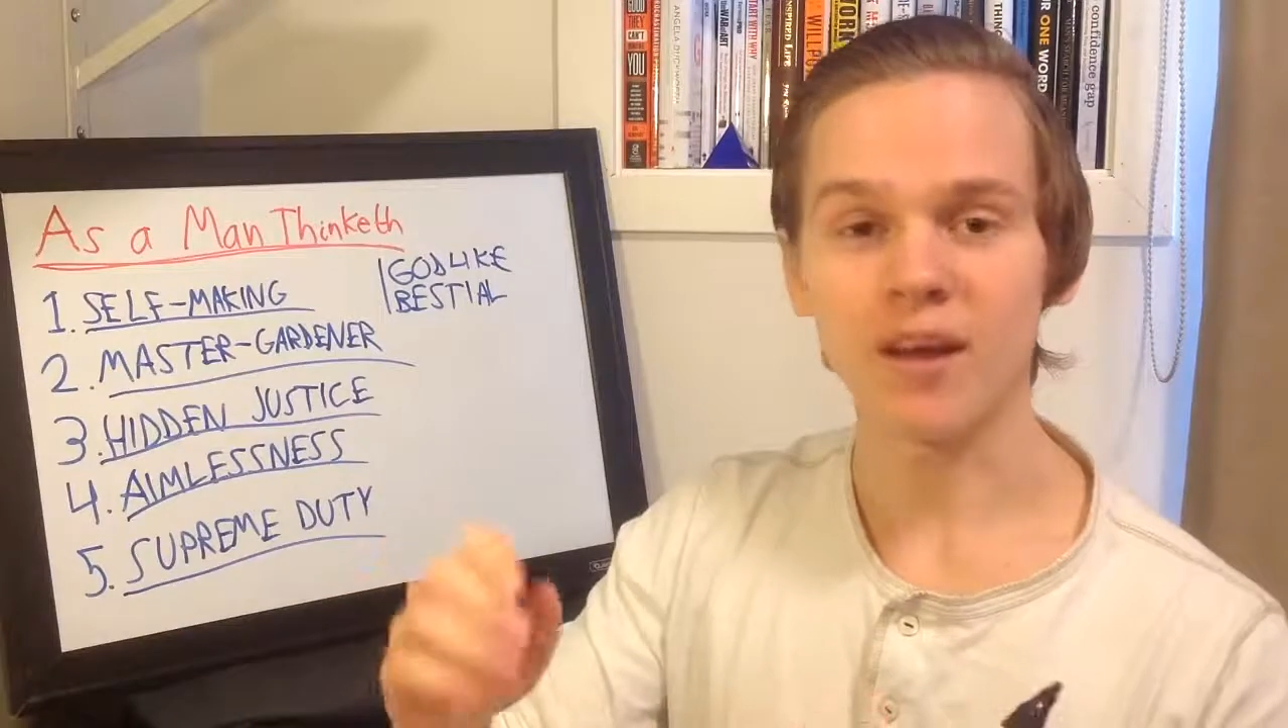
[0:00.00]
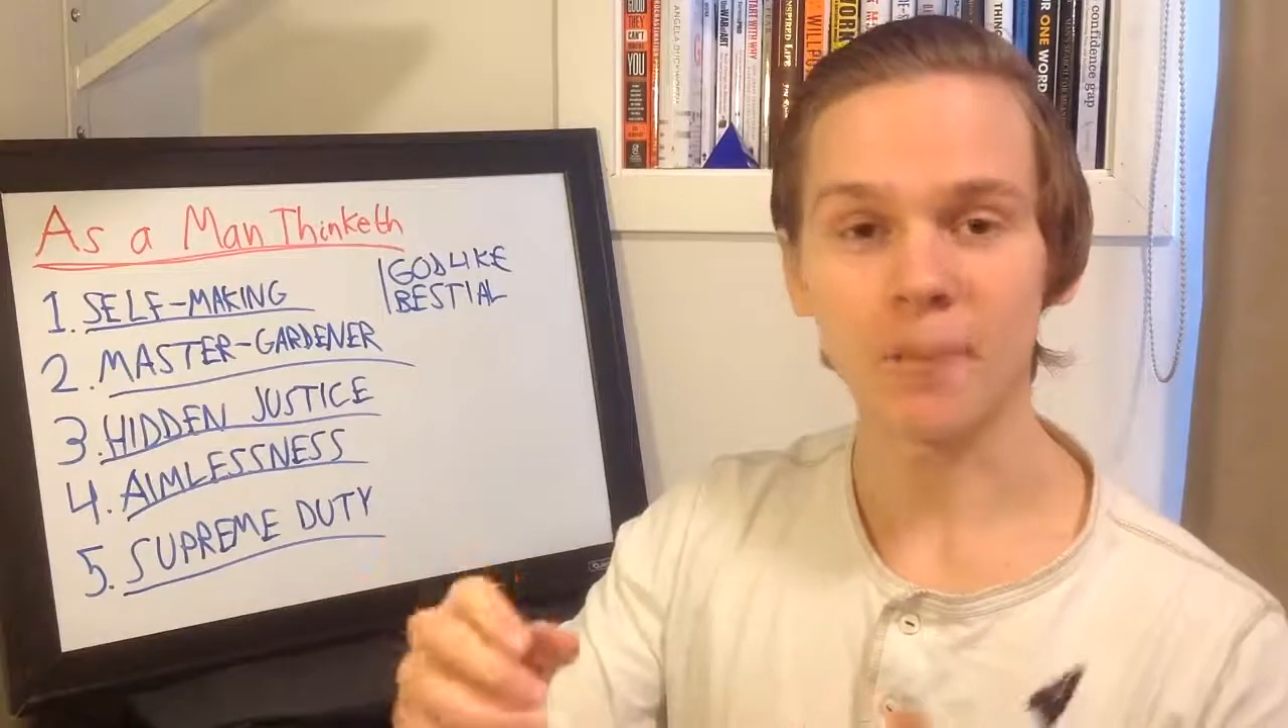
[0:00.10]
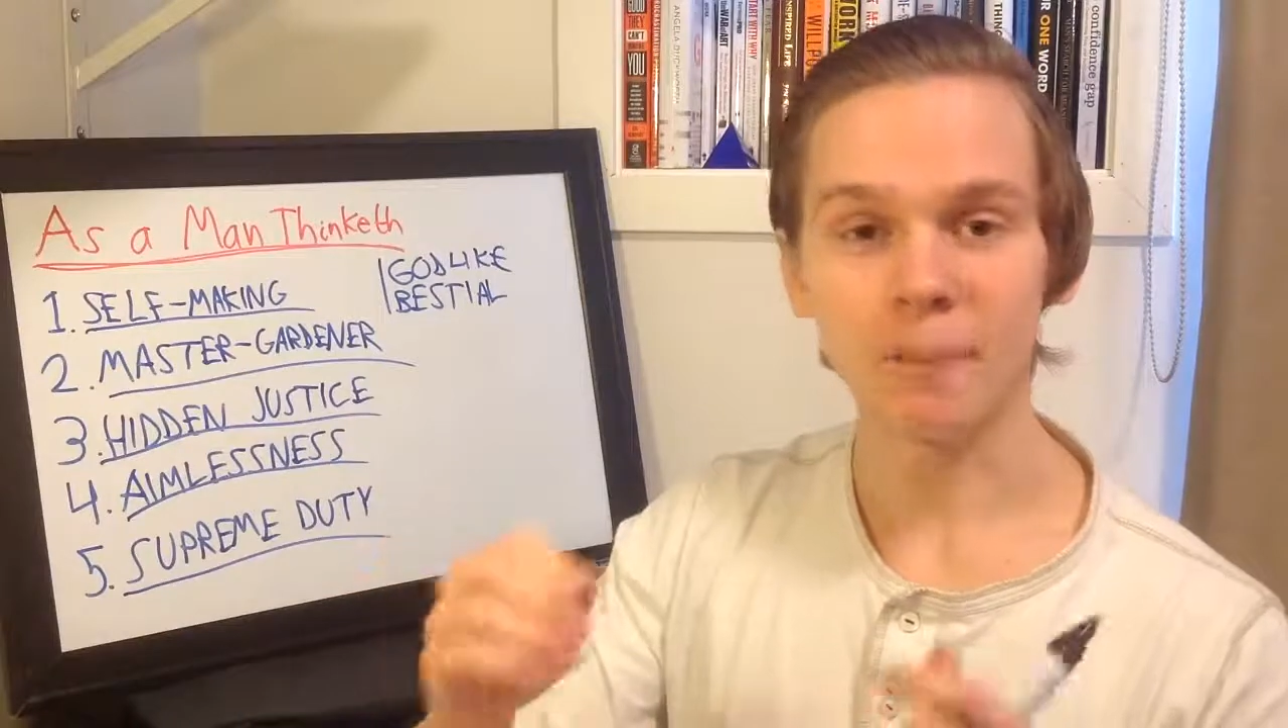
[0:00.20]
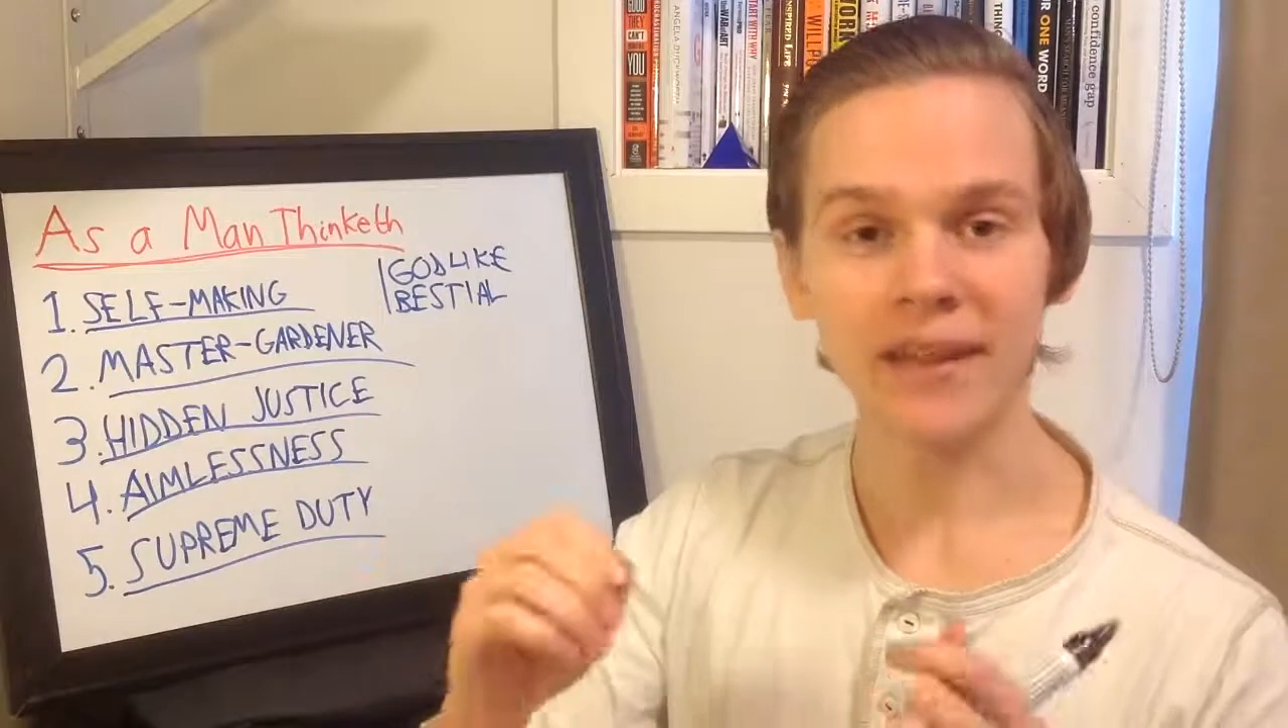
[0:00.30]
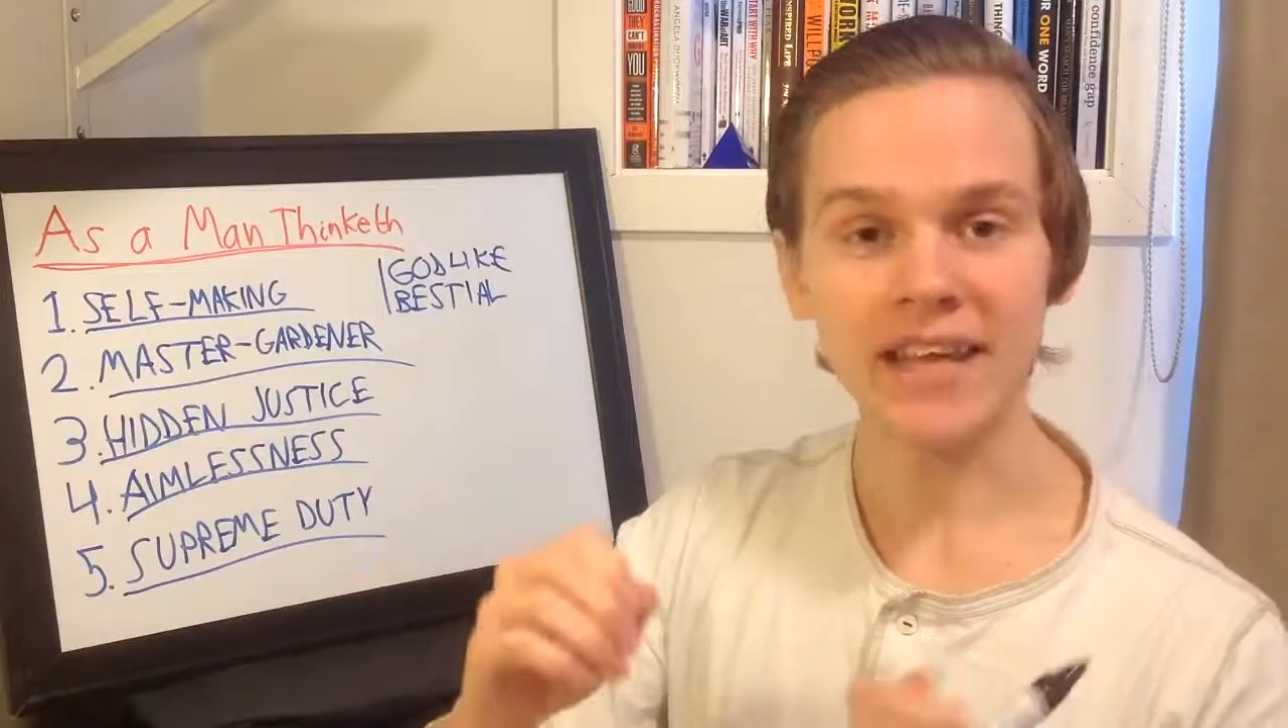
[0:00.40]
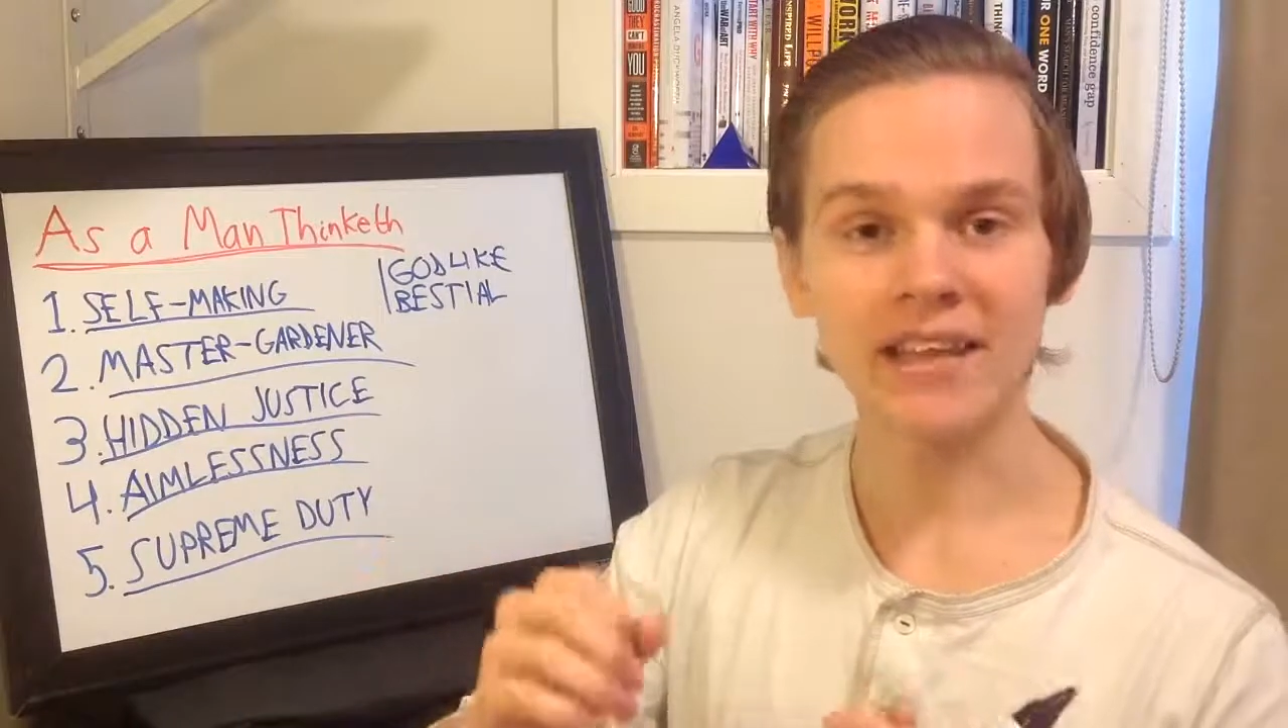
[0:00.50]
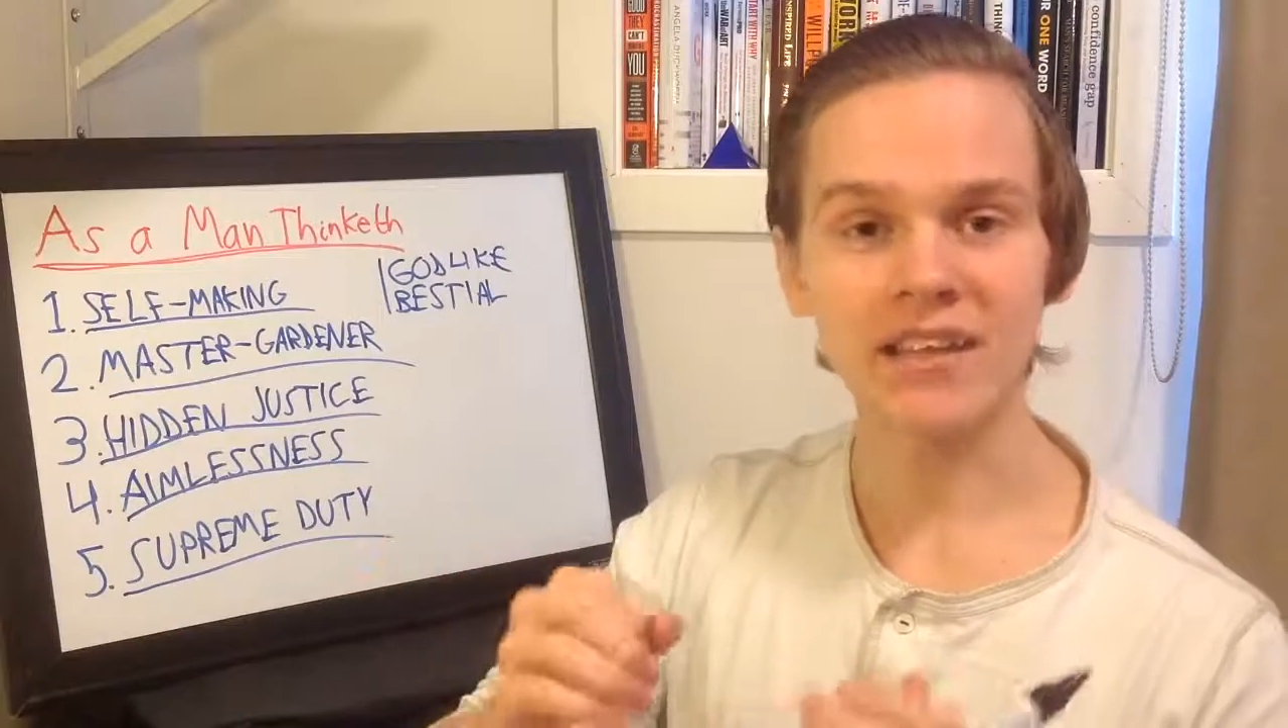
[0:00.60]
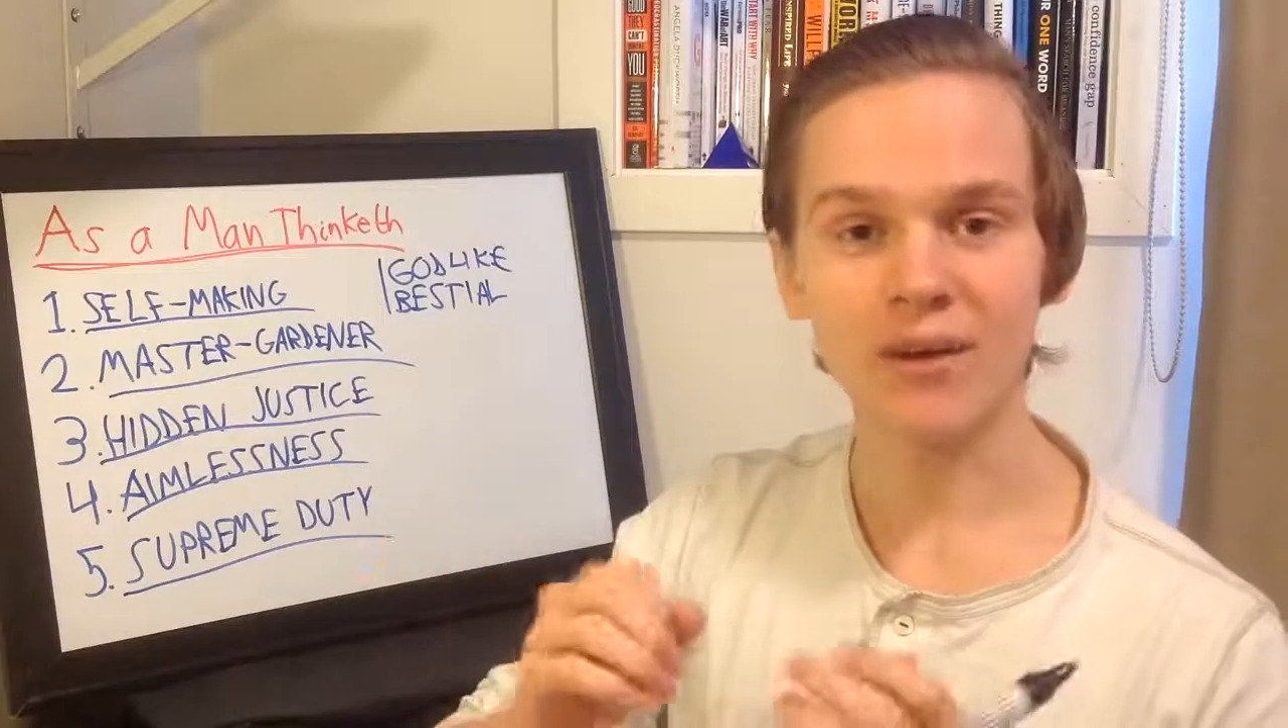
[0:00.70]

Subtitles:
completely